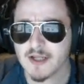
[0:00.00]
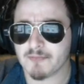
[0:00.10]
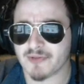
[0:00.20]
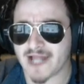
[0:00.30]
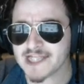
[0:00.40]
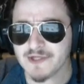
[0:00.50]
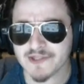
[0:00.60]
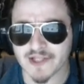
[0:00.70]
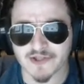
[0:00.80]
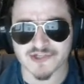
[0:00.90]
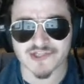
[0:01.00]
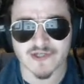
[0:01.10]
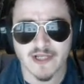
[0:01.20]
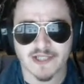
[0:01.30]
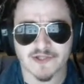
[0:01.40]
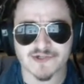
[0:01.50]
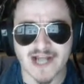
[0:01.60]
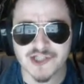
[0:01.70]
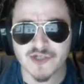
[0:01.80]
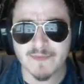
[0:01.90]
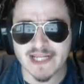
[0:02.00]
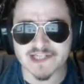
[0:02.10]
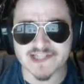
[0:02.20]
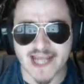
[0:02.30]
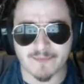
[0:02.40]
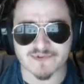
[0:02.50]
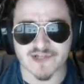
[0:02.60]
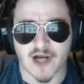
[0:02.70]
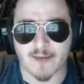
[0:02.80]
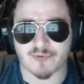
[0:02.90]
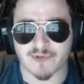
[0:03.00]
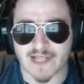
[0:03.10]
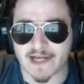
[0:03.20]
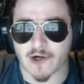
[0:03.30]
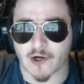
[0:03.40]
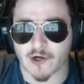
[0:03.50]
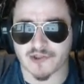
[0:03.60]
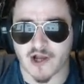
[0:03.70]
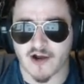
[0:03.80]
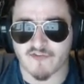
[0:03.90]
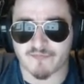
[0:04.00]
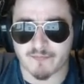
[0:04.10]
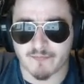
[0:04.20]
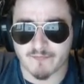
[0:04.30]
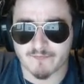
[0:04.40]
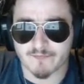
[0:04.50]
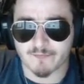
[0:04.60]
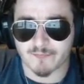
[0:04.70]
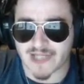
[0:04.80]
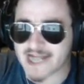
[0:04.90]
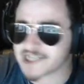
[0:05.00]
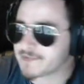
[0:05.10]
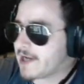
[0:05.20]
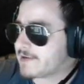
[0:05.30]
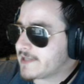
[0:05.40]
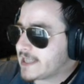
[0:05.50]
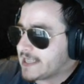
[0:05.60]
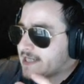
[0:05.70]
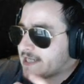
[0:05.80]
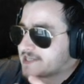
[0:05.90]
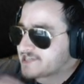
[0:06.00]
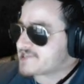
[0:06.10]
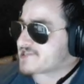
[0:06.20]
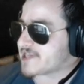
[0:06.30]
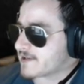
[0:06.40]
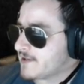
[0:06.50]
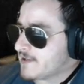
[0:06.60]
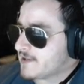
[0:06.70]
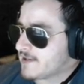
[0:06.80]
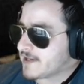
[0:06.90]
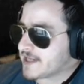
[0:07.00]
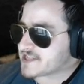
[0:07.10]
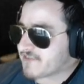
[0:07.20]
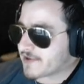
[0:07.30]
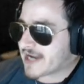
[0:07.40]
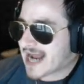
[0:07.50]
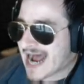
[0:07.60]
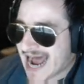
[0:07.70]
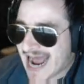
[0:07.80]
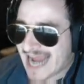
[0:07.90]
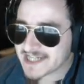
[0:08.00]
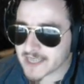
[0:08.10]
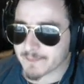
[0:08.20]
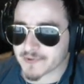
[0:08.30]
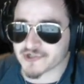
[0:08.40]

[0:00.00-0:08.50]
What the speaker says: Plasma, there's not too many examples on planet Earth of plasma existing. It's a very high temperature